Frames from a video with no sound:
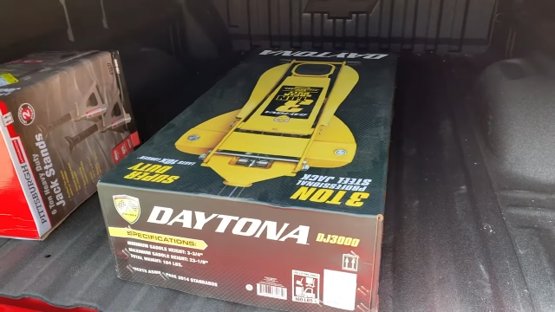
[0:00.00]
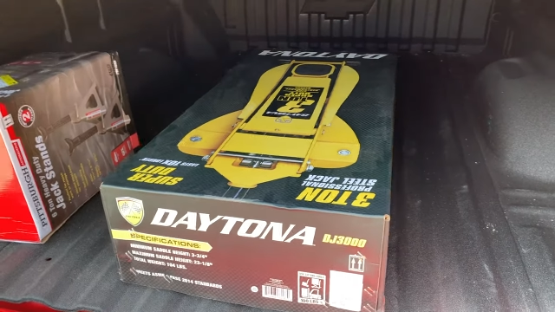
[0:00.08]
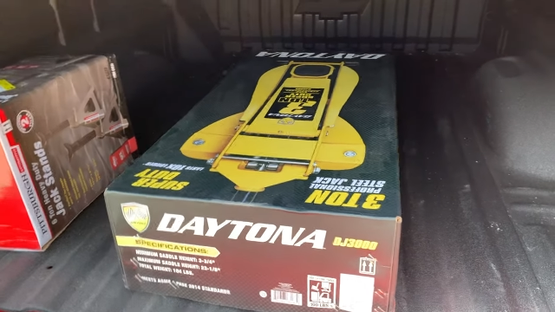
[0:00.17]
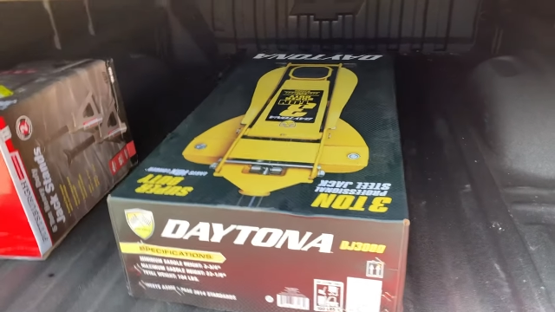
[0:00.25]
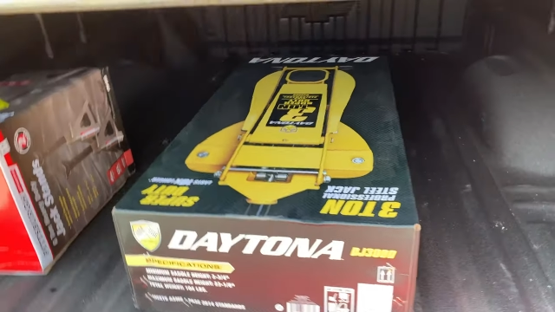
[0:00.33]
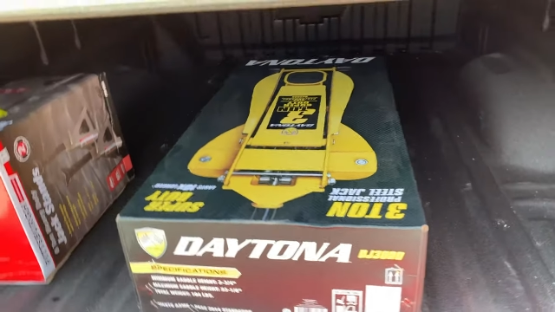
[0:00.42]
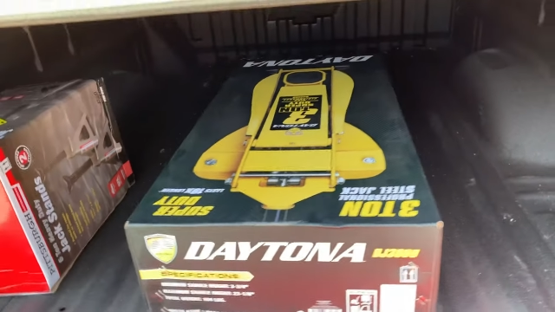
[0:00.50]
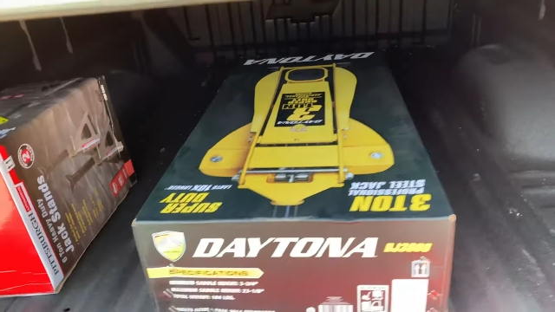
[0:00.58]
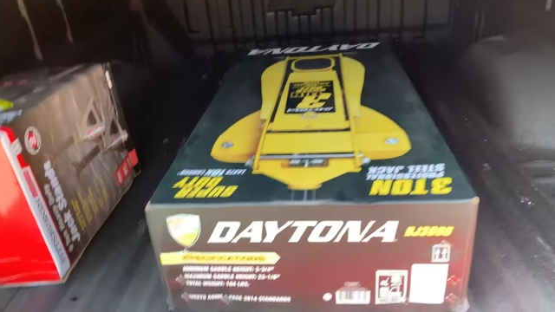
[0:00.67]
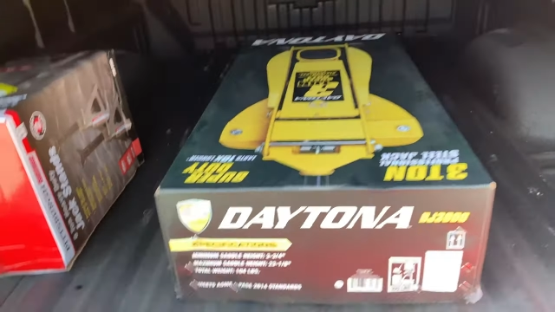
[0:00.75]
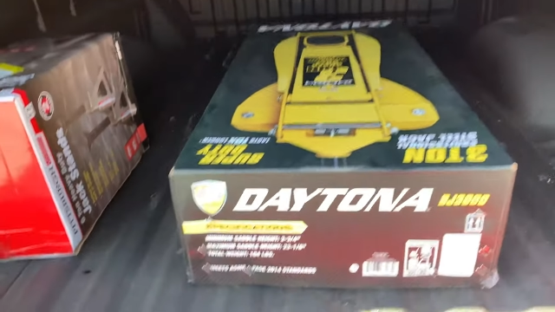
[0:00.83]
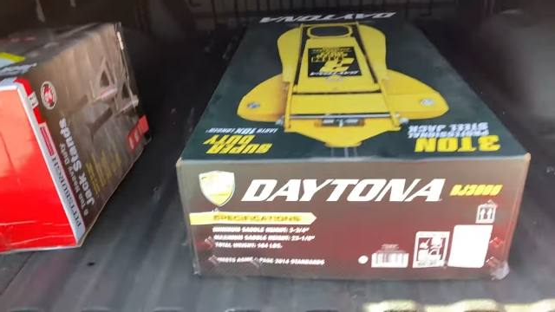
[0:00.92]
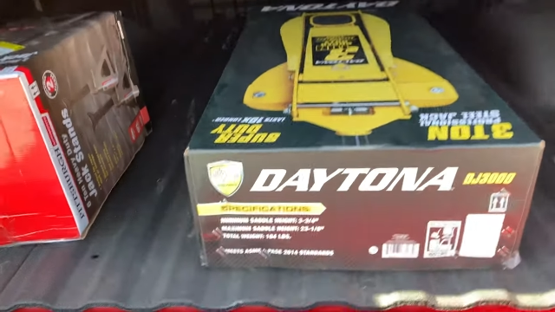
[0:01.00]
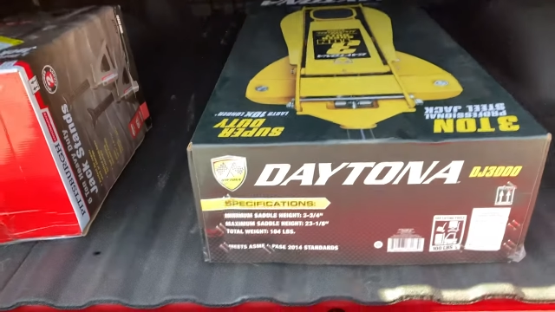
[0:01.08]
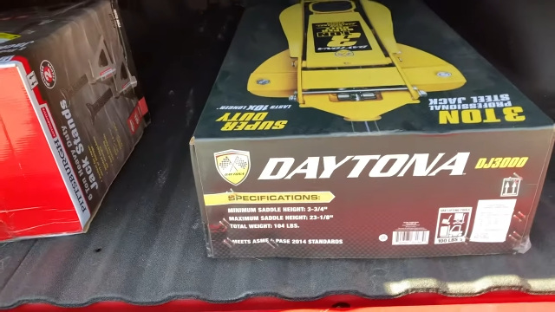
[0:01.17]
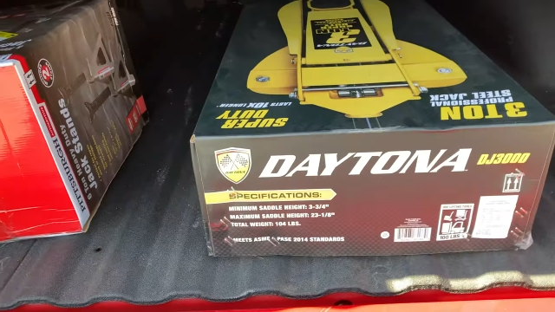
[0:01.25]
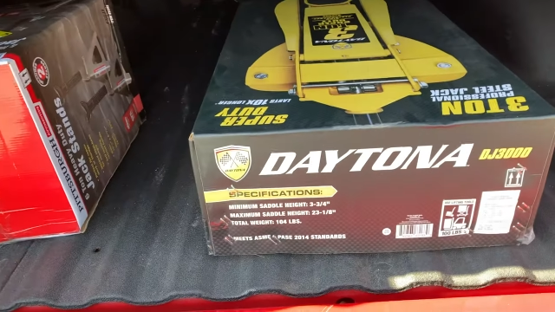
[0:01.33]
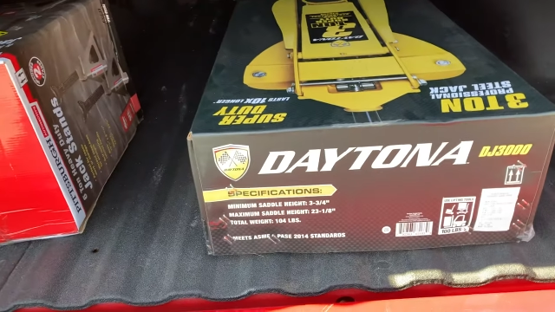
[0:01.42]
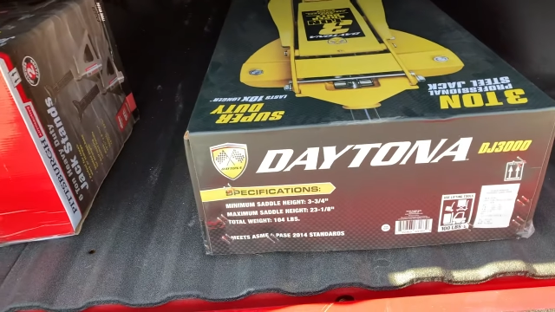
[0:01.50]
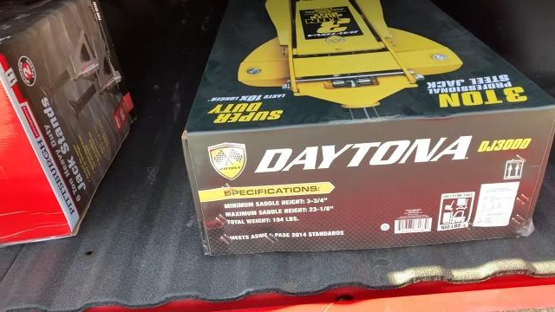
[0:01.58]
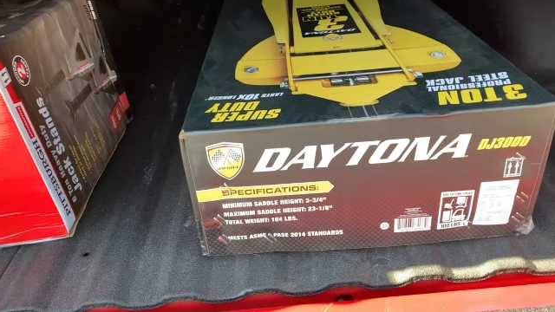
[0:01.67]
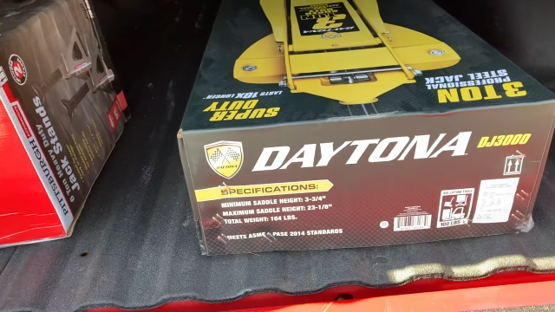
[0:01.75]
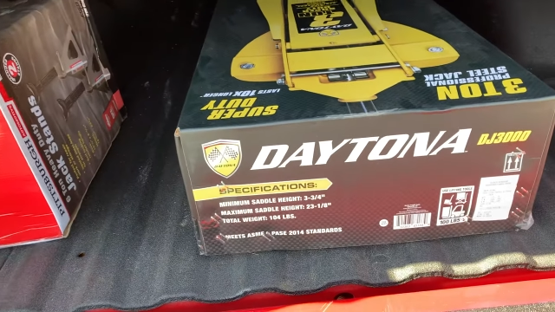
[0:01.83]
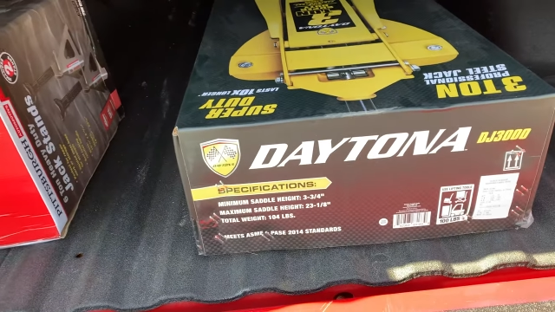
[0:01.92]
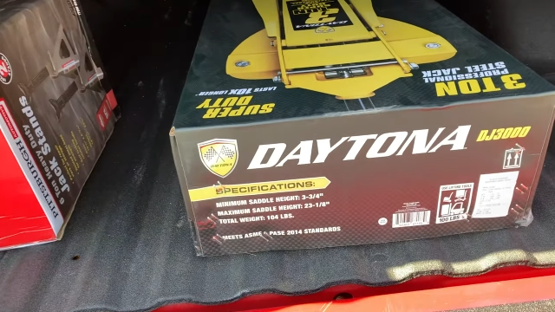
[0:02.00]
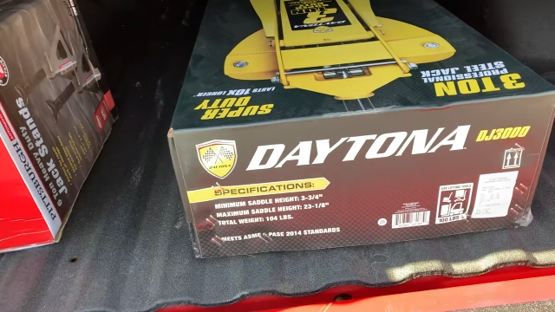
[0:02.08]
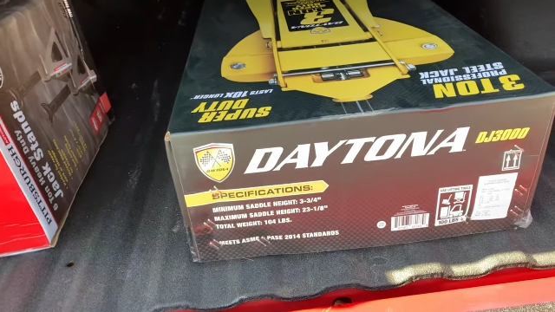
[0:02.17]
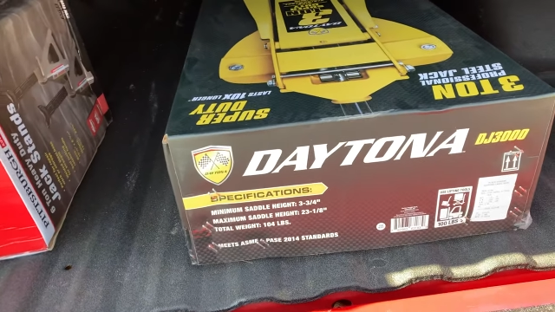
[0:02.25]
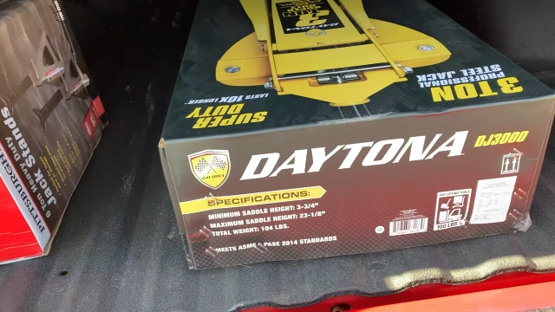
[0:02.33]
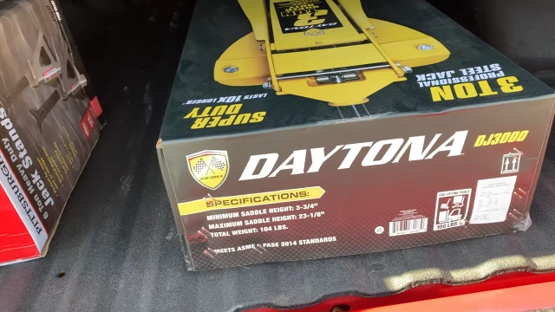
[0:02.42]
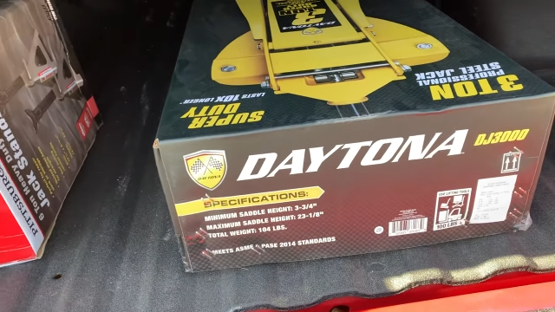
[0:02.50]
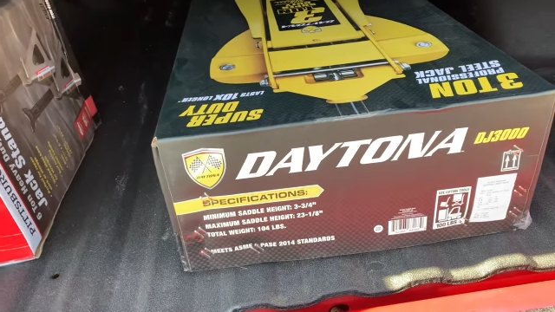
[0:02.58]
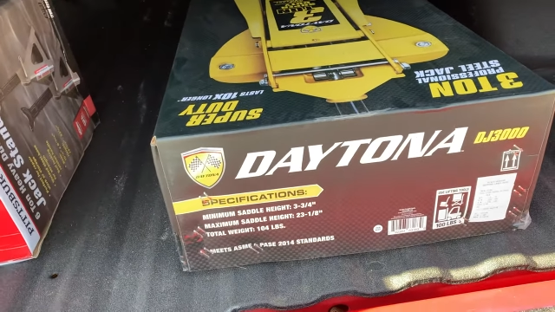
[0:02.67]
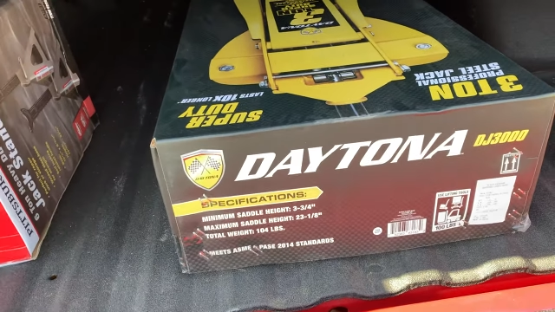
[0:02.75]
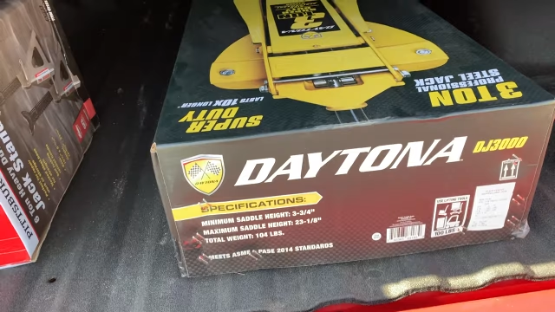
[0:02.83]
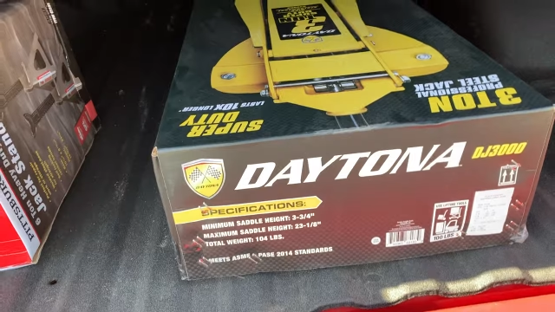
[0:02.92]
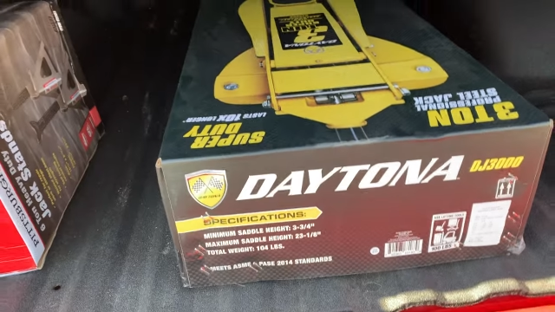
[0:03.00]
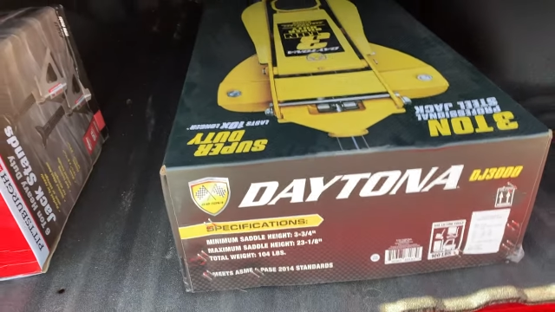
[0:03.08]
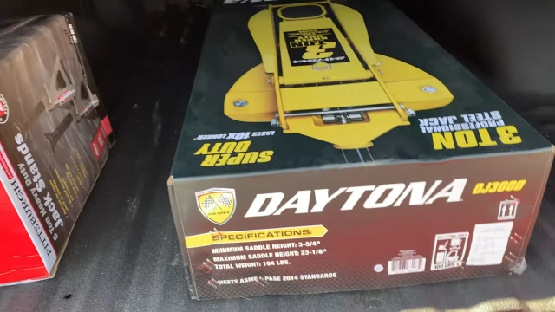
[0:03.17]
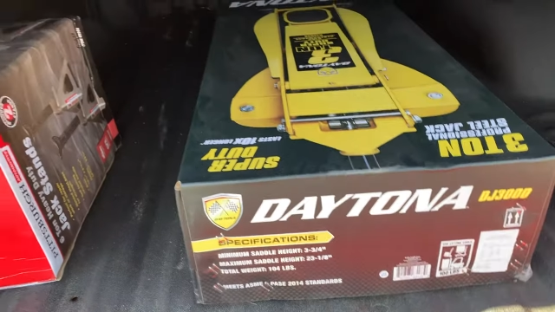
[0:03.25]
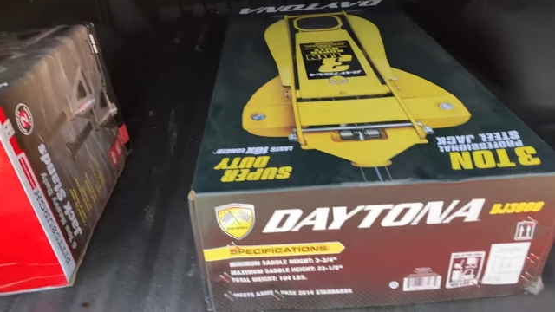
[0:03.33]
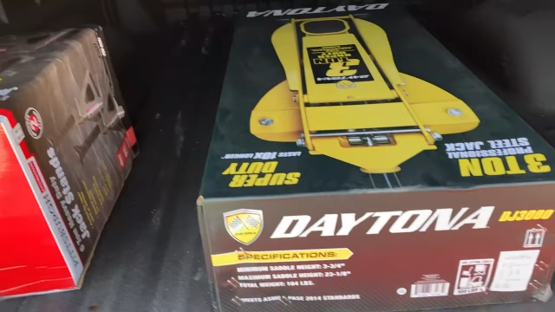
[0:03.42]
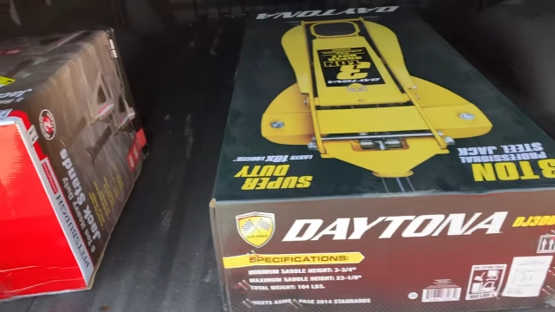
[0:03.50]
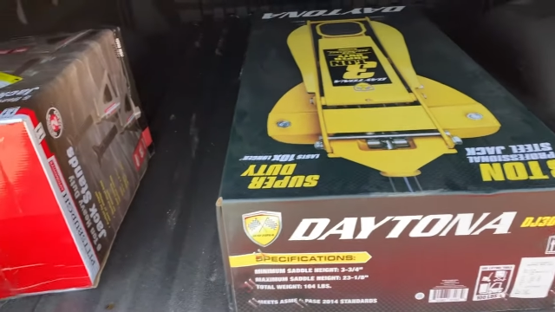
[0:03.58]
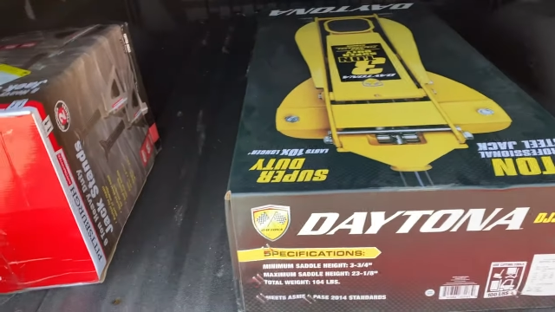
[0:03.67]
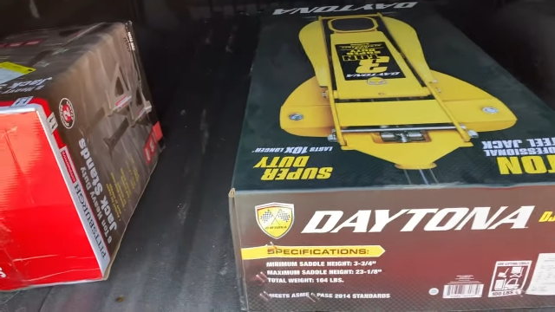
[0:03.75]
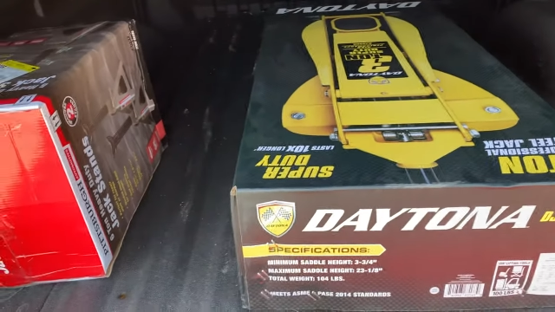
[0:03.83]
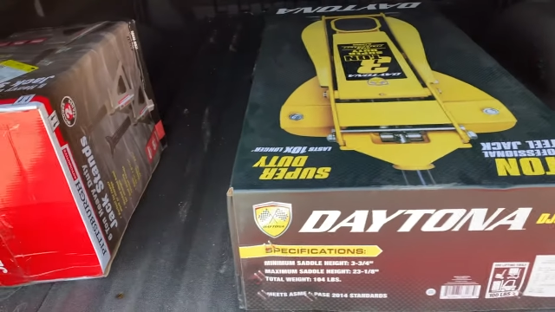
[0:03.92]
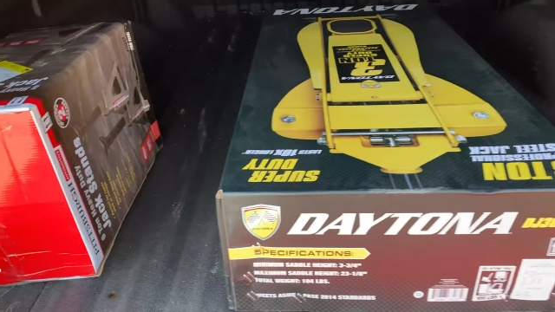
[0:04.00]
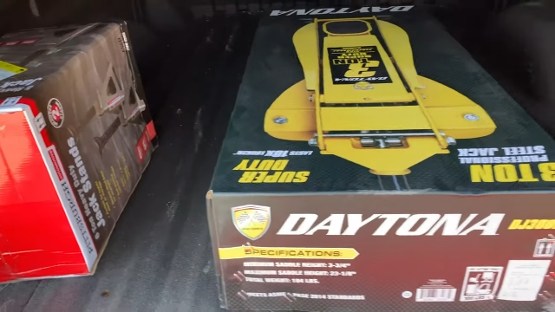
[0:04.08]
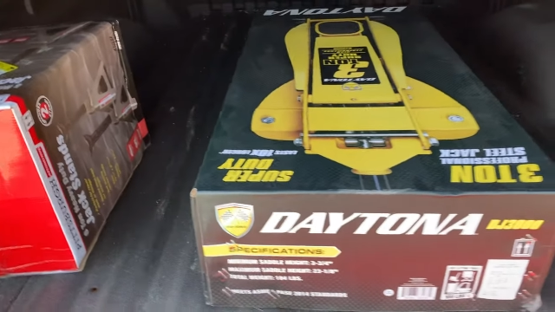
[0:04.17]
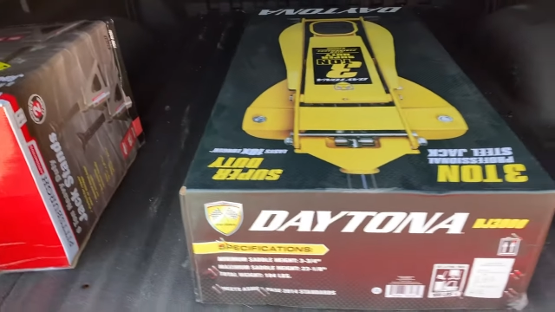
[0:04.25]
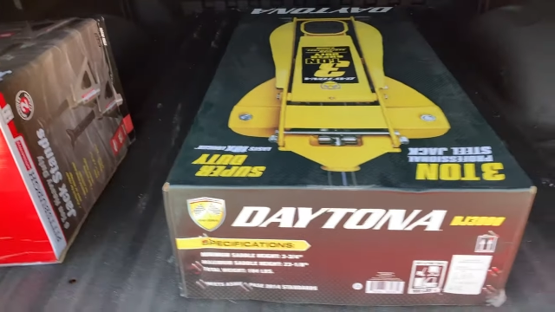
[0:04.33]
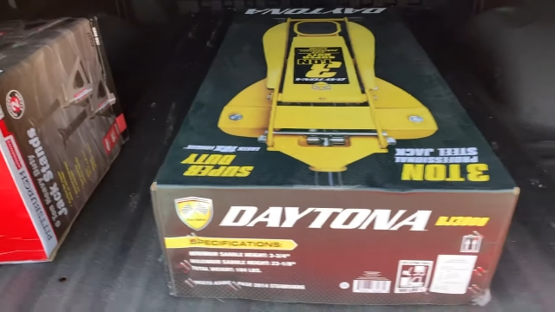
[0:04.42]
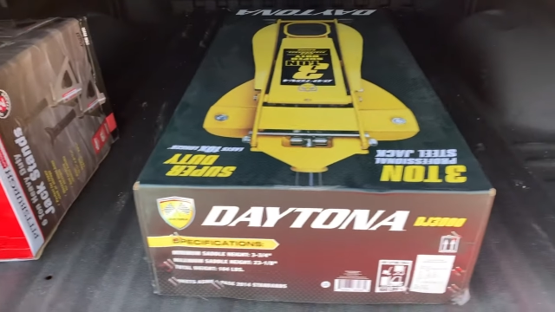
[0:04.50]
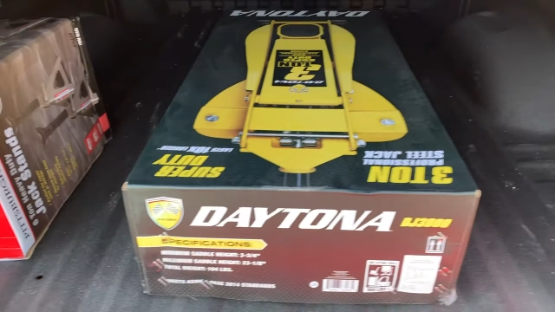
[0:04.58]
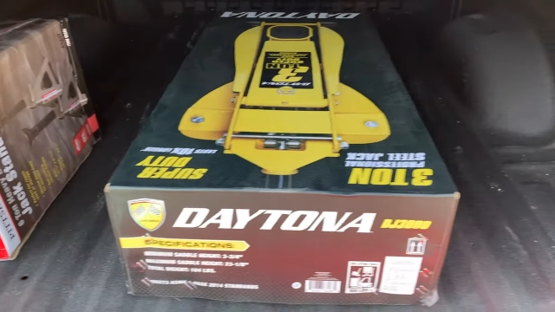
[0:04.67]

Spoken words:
No face is visible, so there are no lips to read.